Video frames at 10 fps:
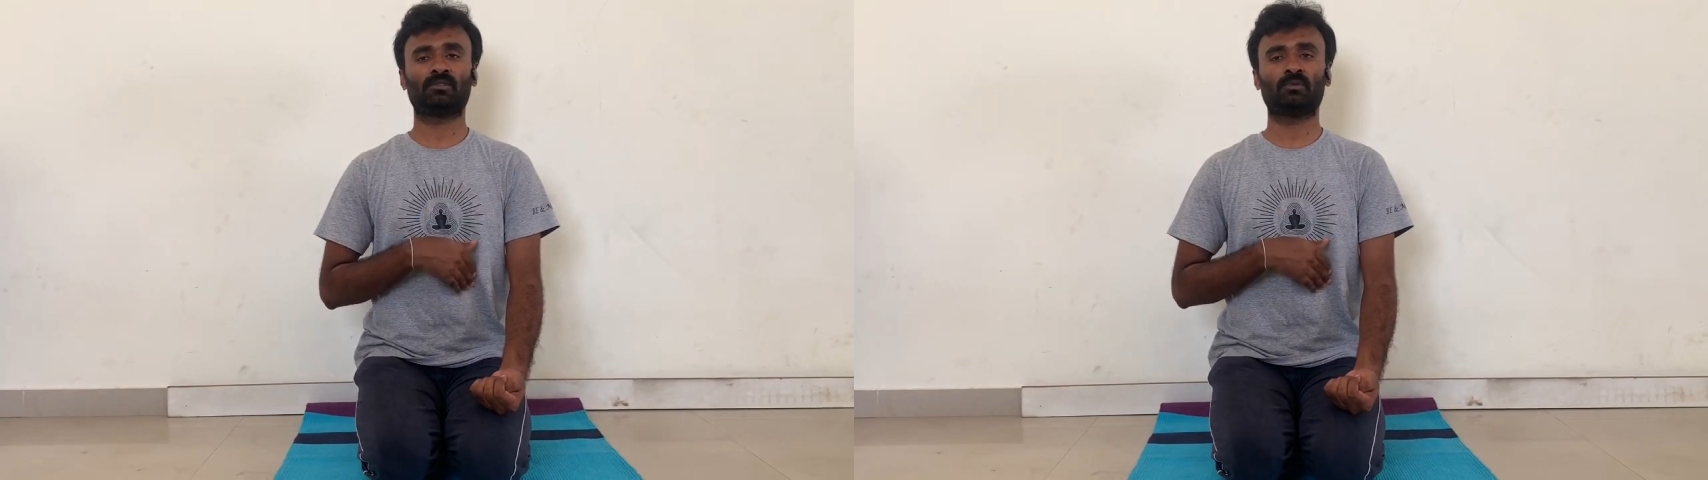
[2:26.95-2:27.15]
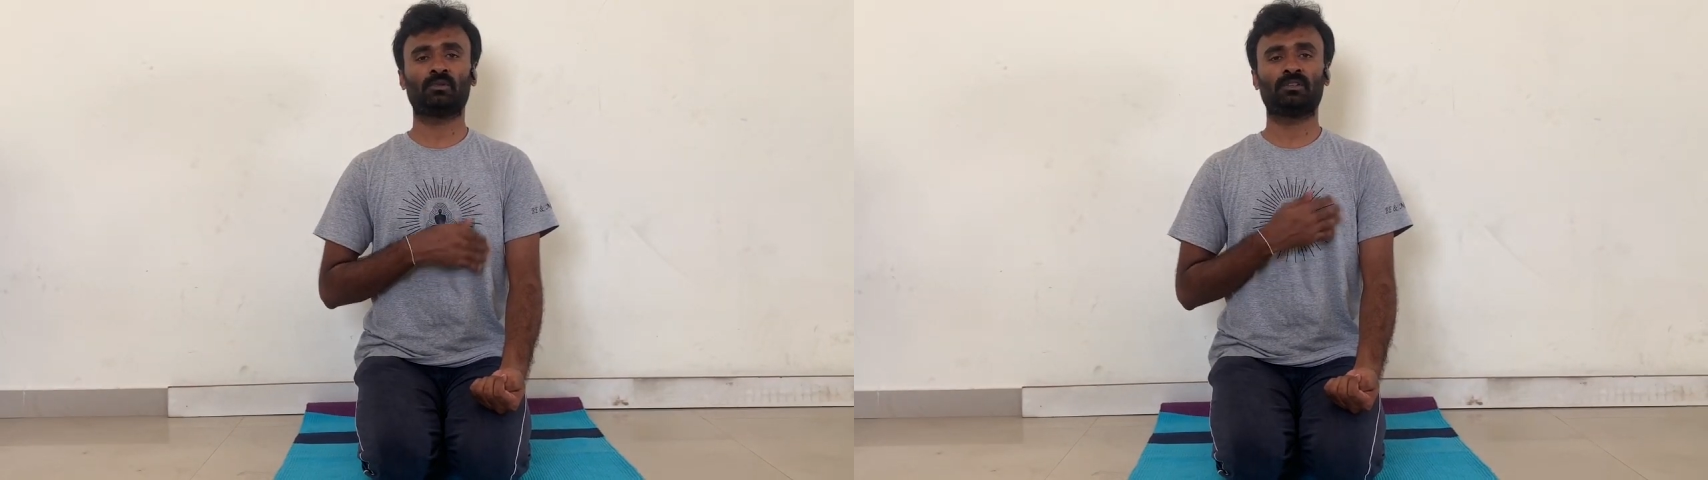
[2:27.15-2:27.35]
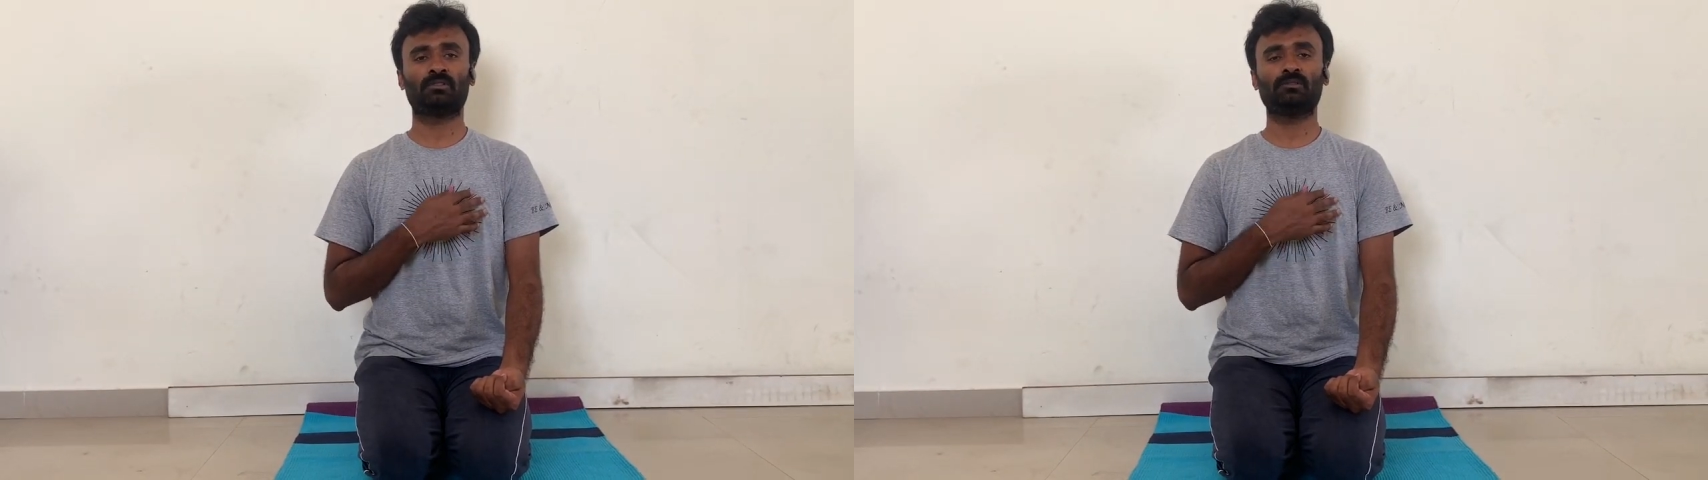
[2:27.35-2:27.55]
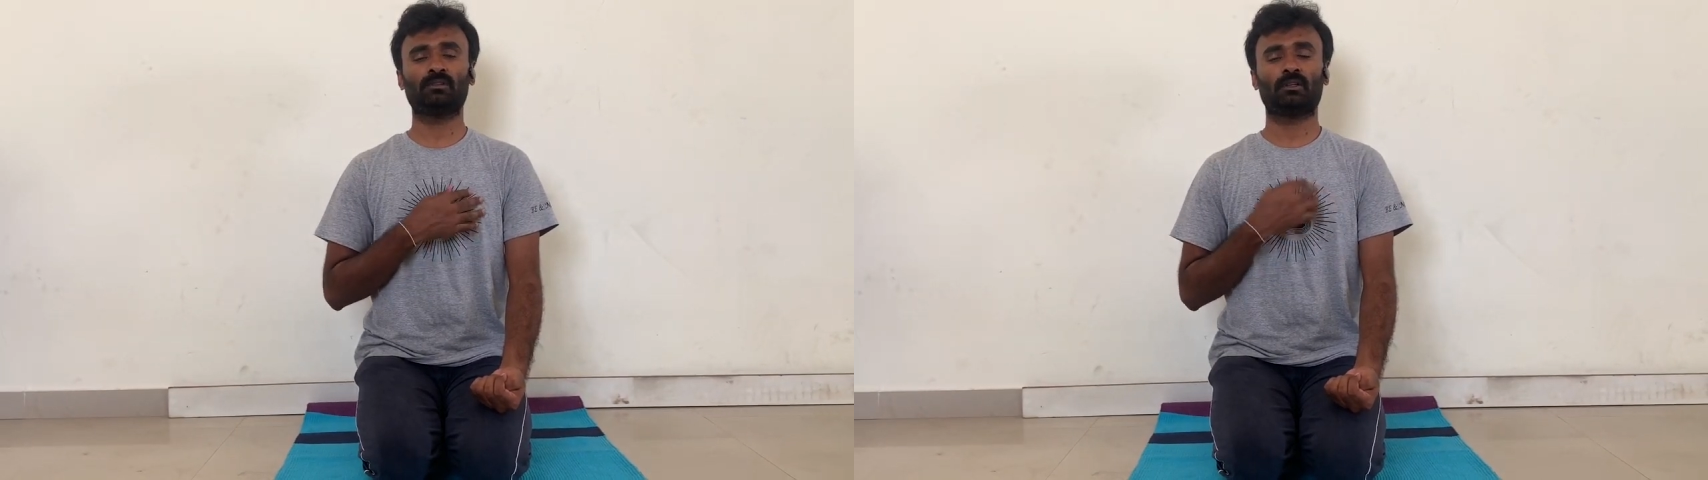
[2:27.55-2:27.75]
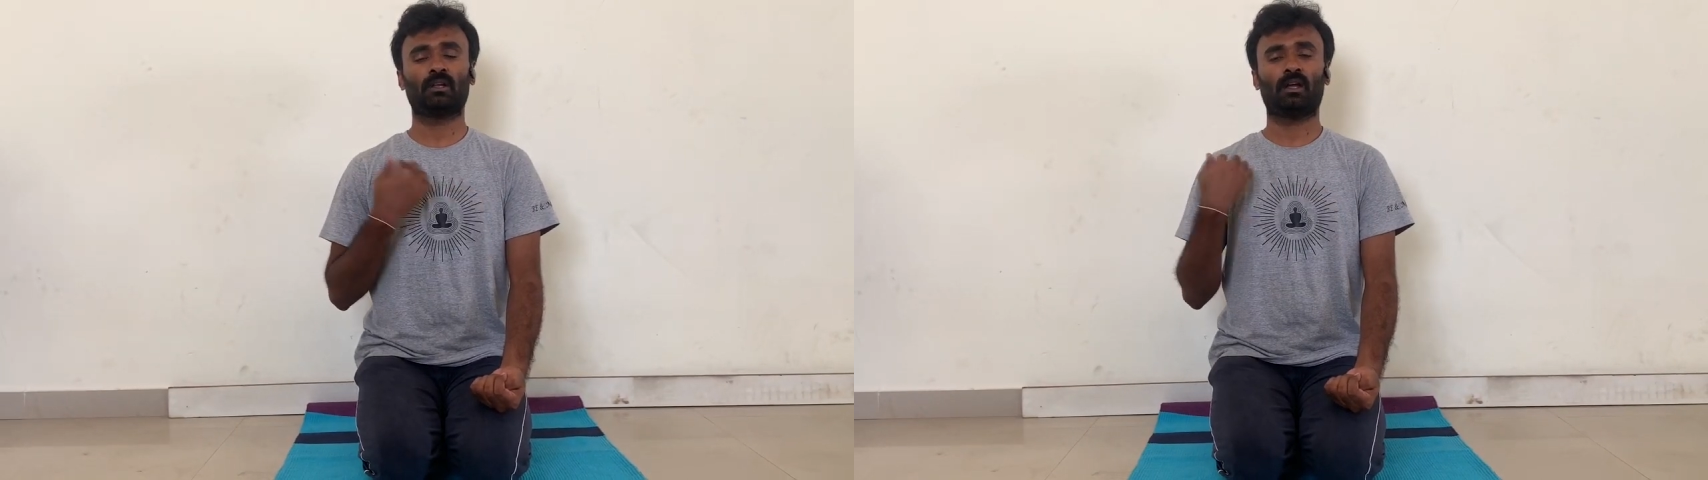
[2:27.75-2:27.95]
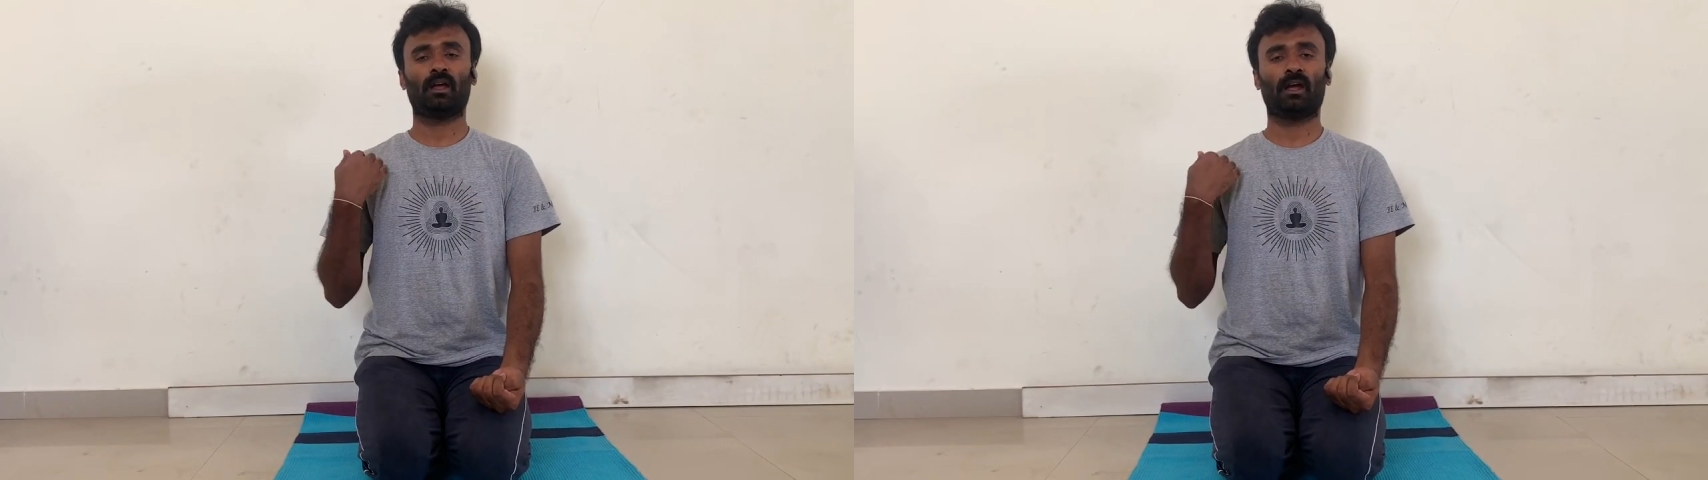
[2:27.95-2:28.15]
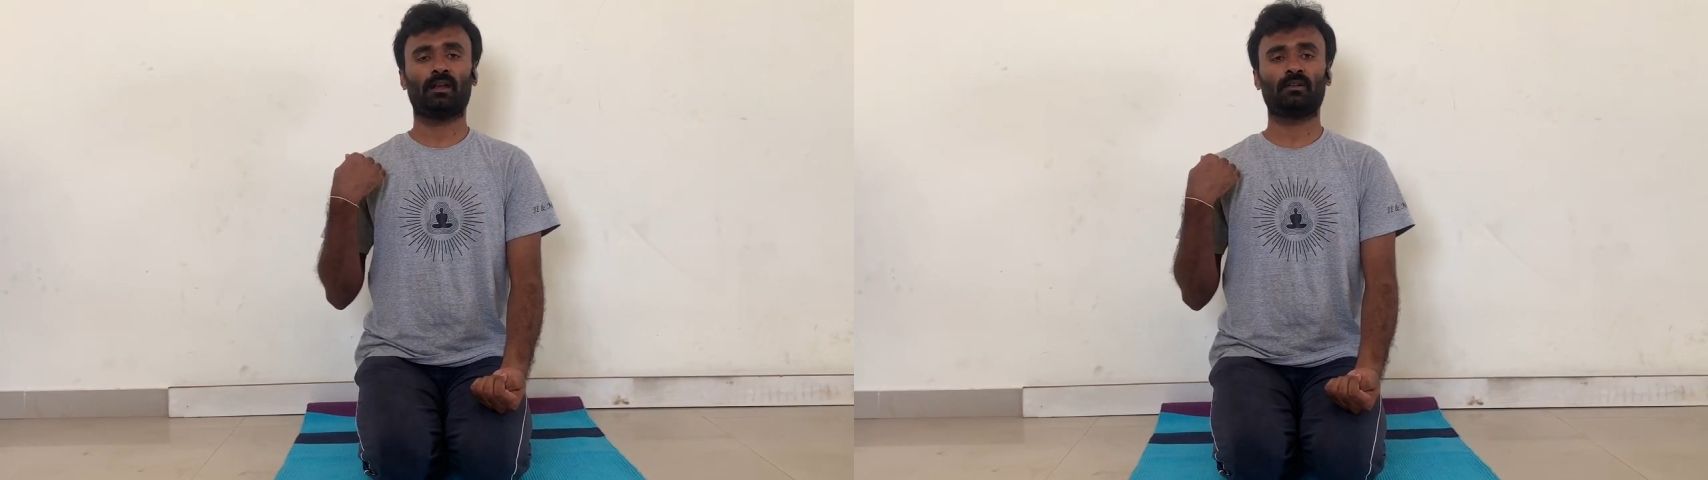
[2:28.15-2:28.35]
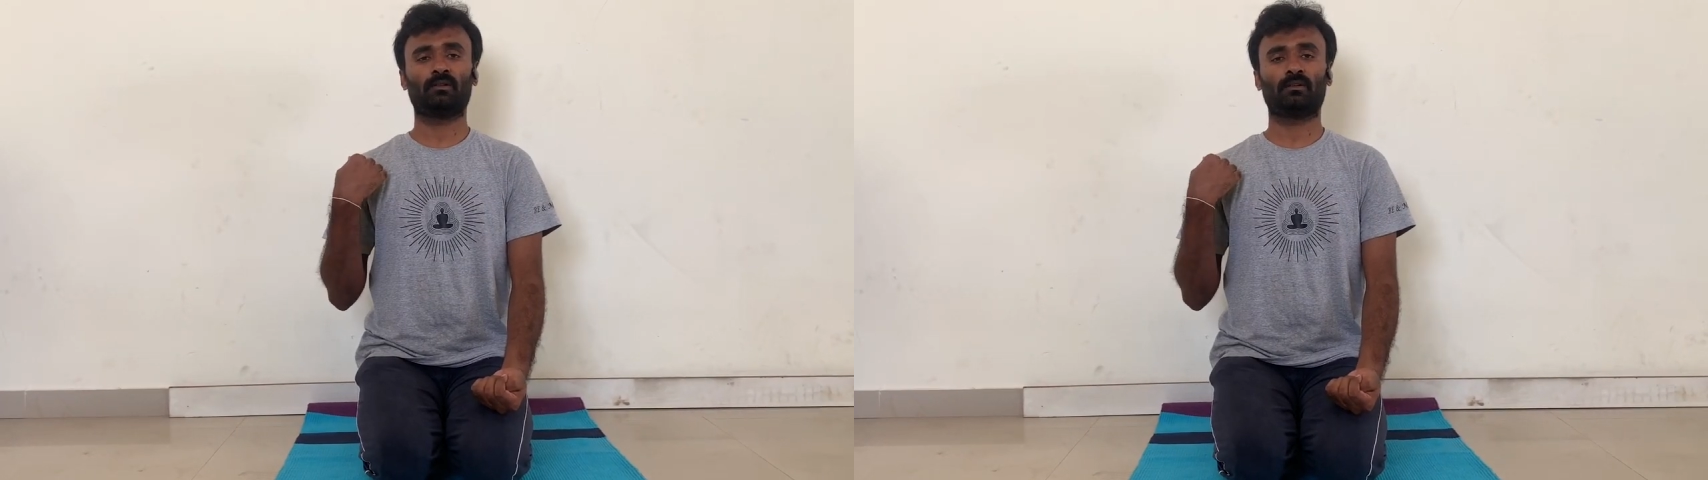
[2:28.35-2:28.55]
regions, and
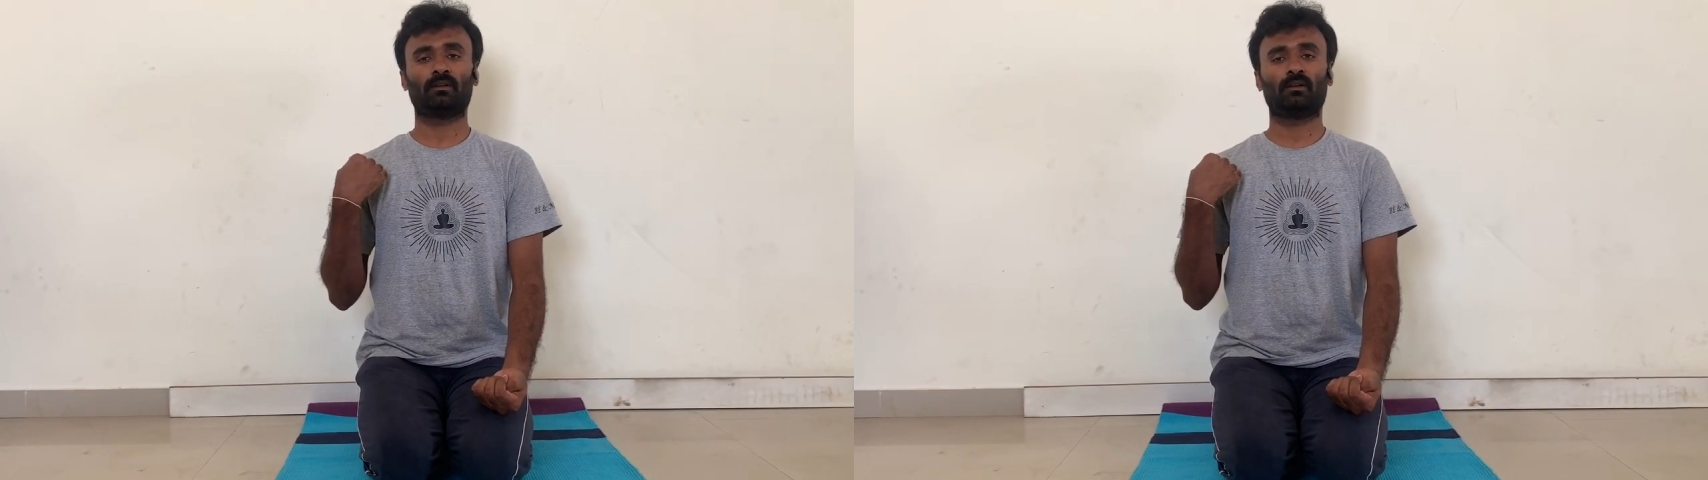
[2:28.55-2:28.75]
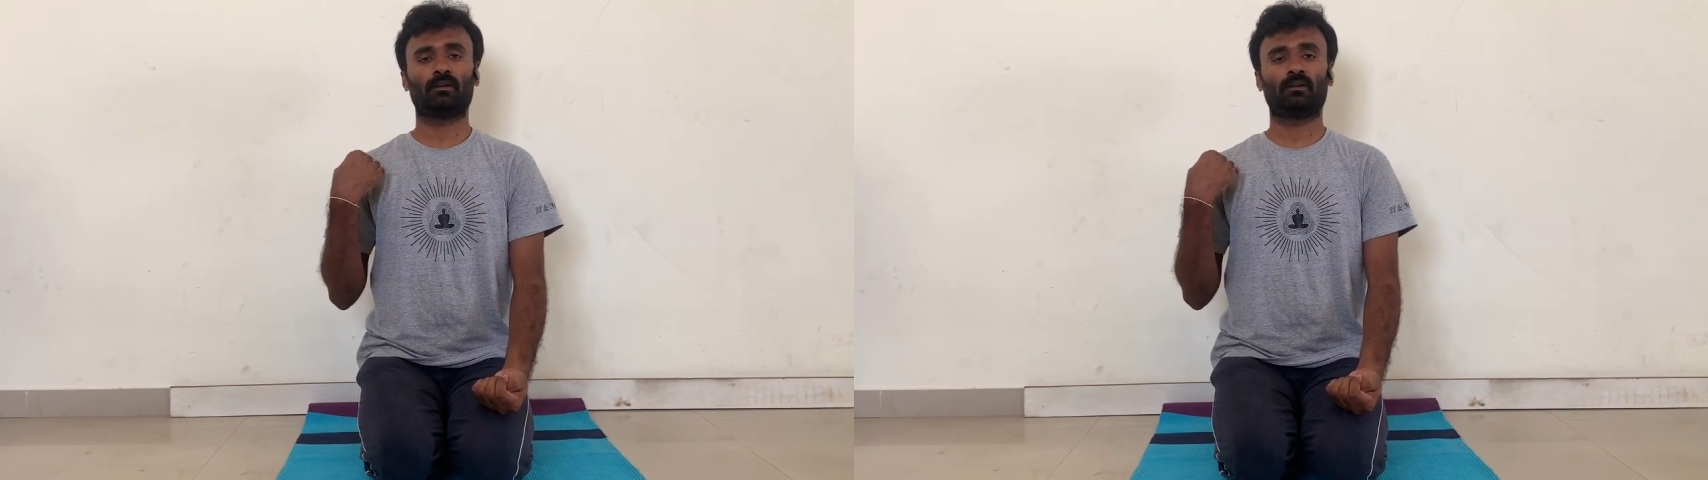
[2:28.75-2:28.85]
your